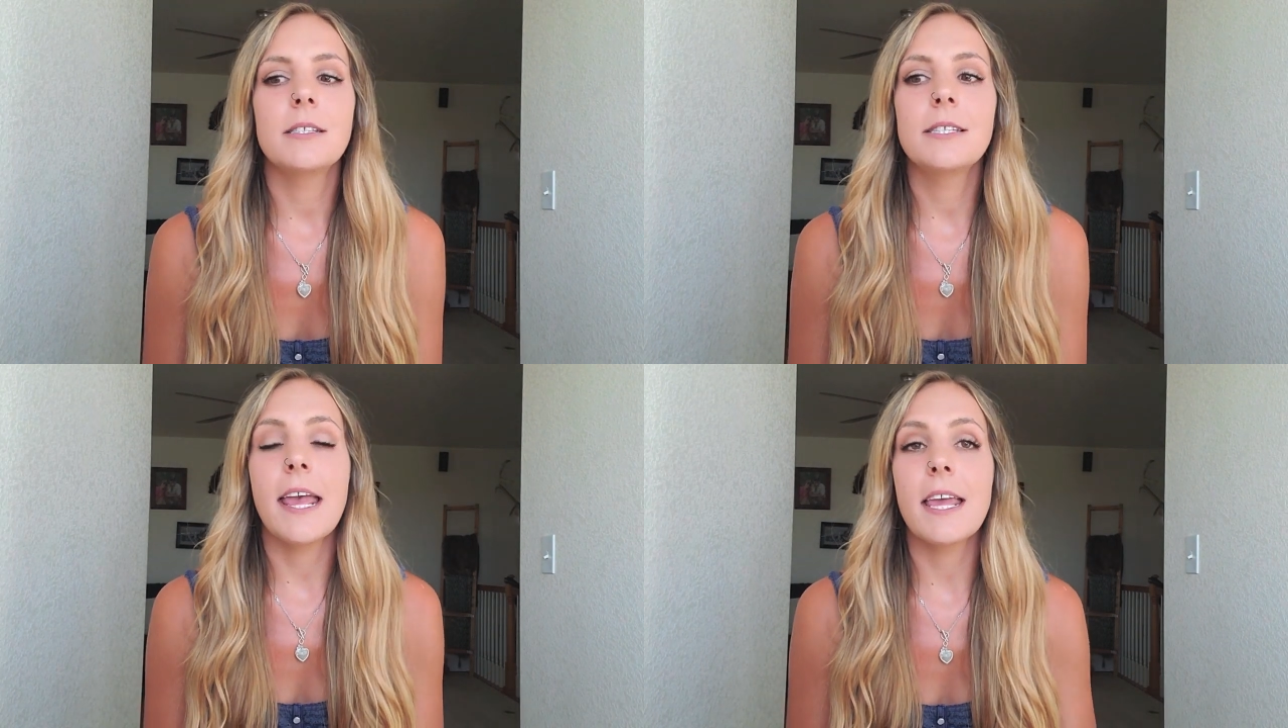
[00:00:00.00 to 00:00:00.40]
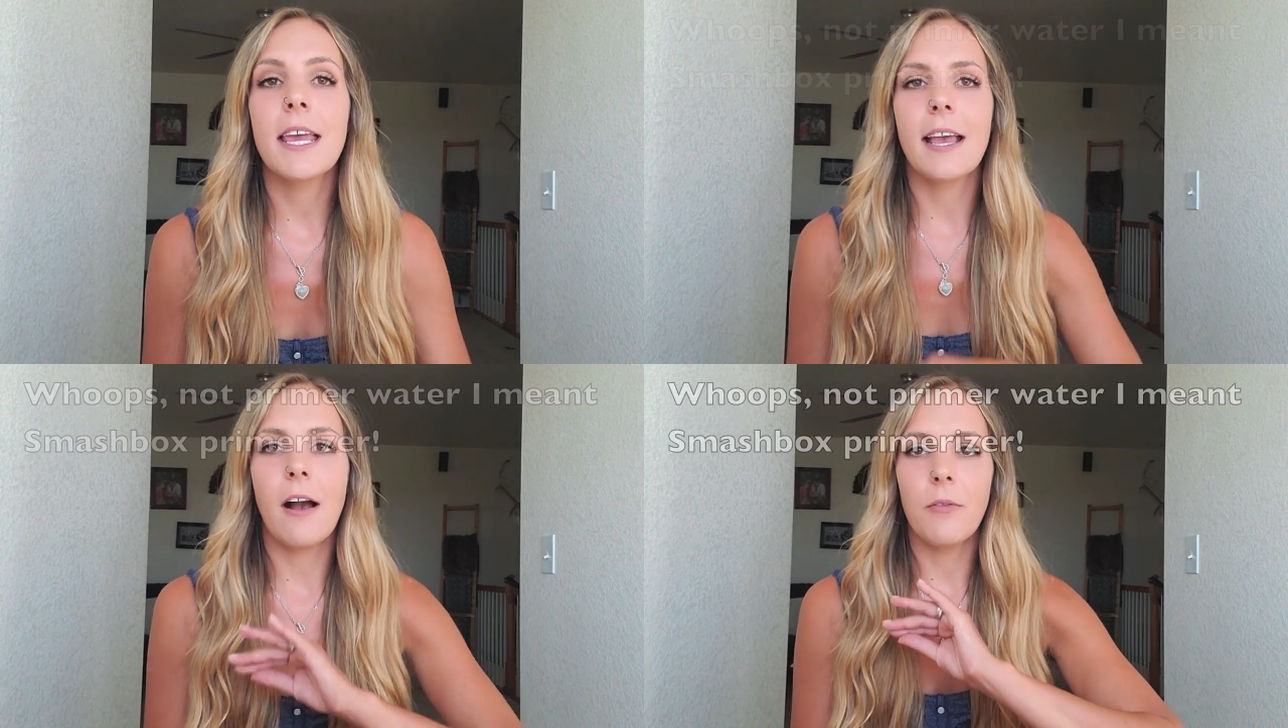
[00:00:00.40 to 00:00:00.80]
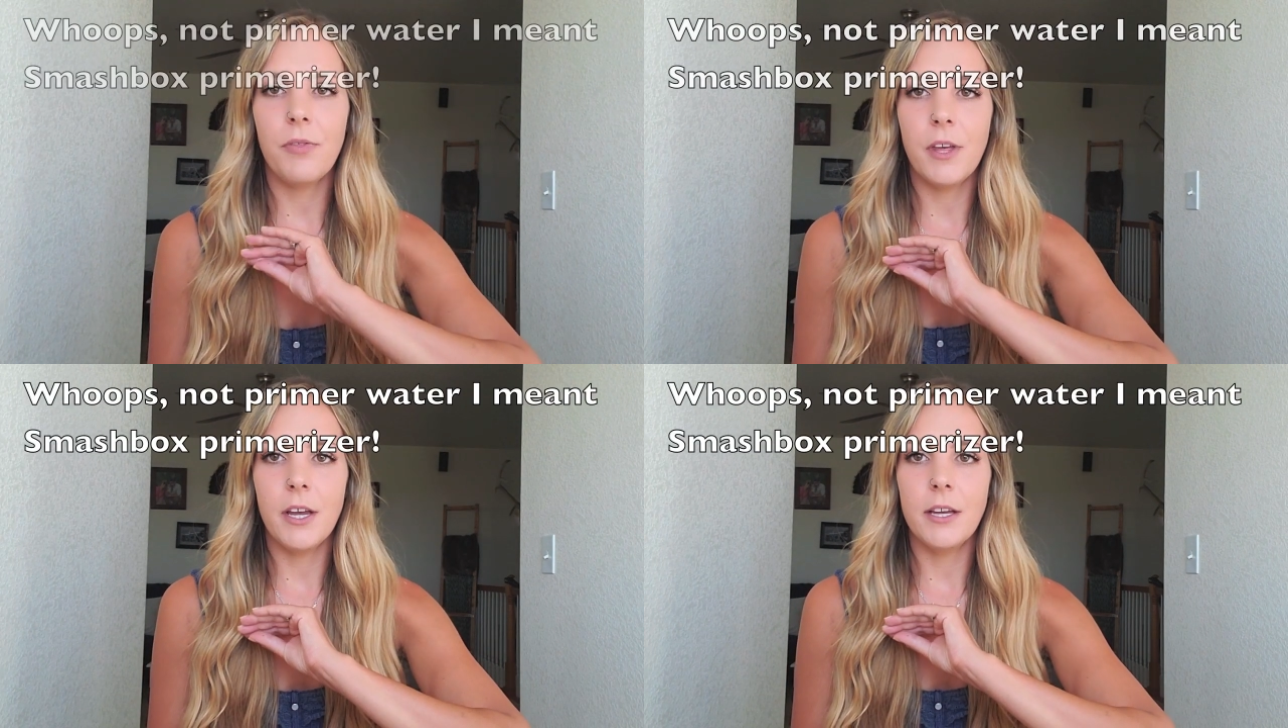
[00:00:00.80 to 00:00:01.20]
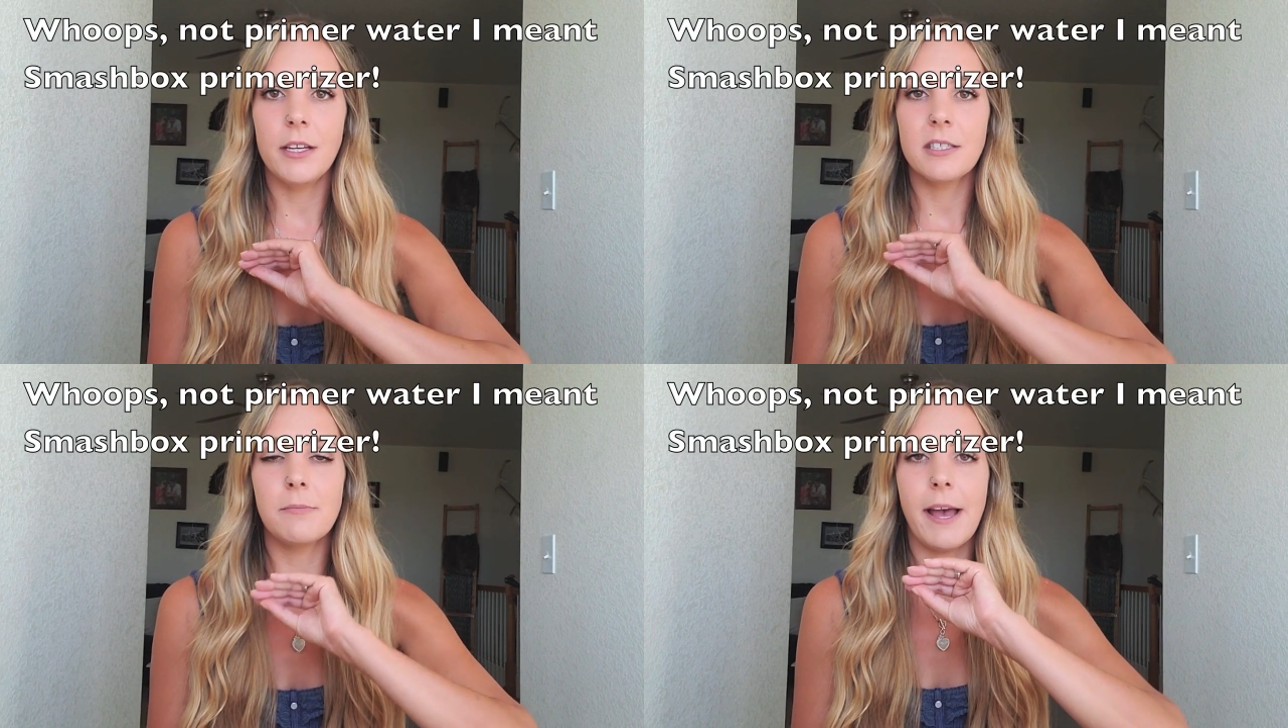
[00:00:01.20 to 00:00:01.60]
taking out the
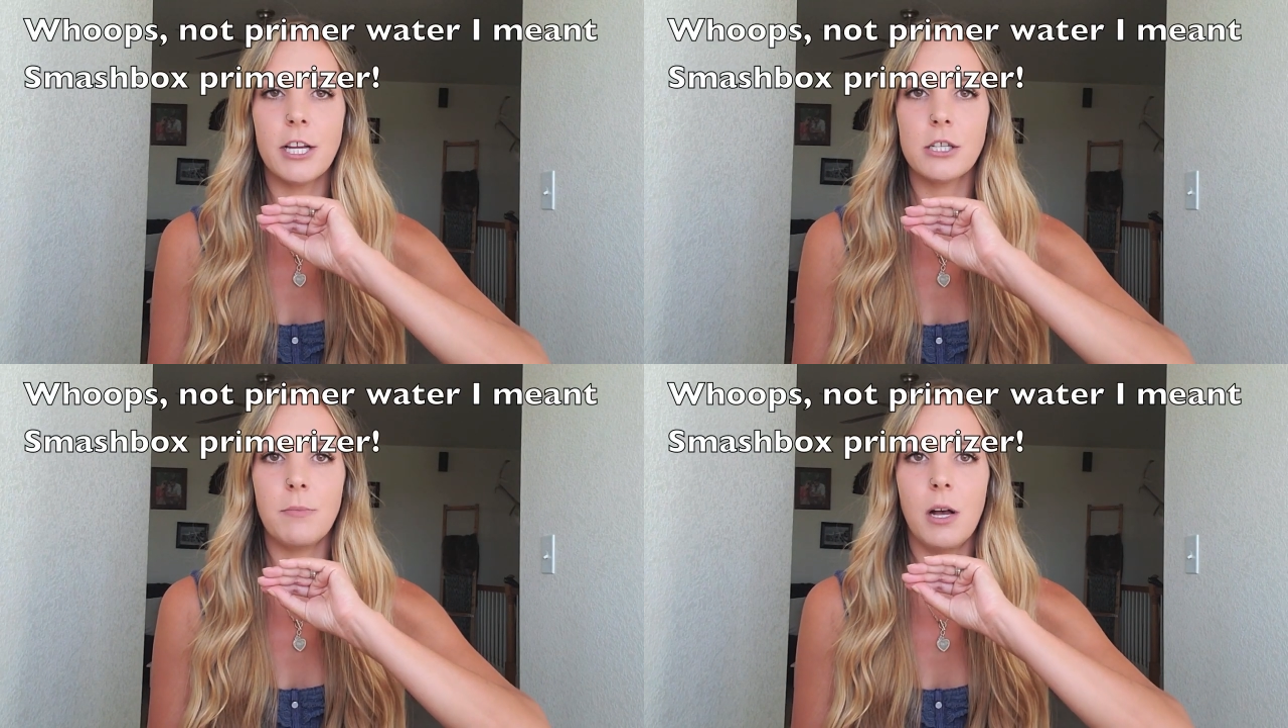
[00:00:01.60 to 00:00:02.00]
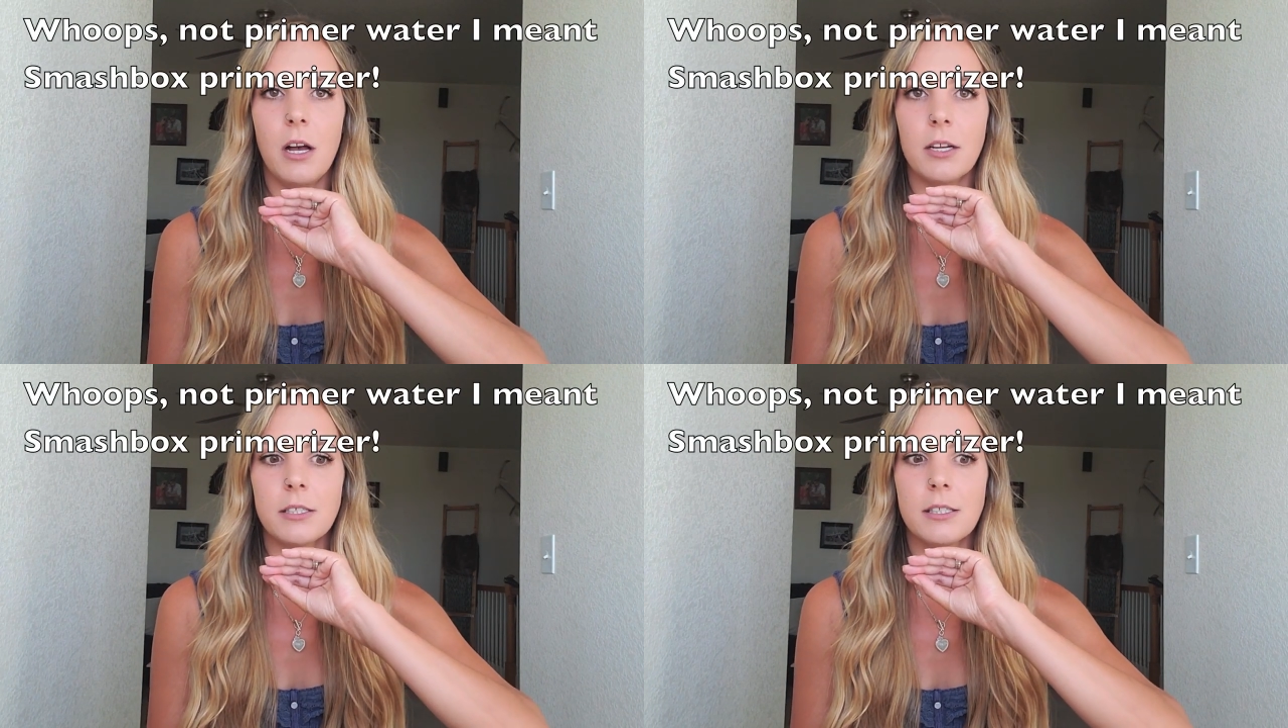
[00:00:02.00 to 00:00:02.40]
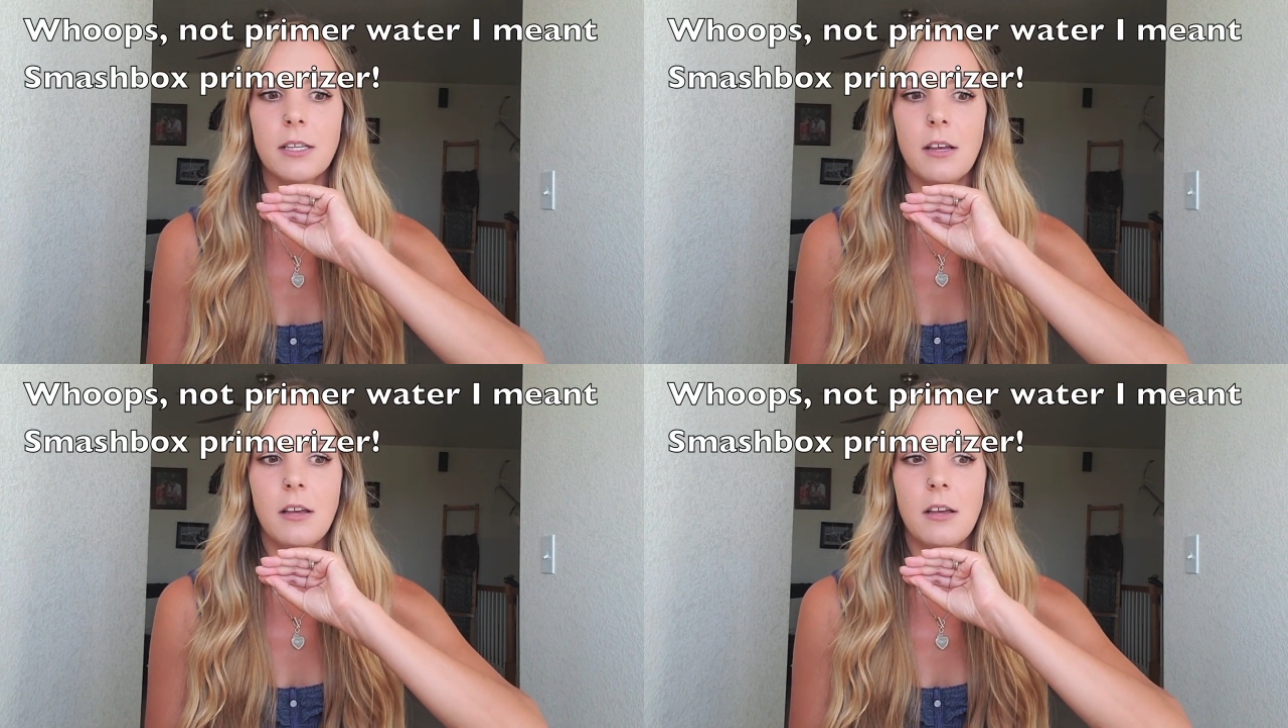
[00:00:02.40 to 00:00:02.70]
Smashbox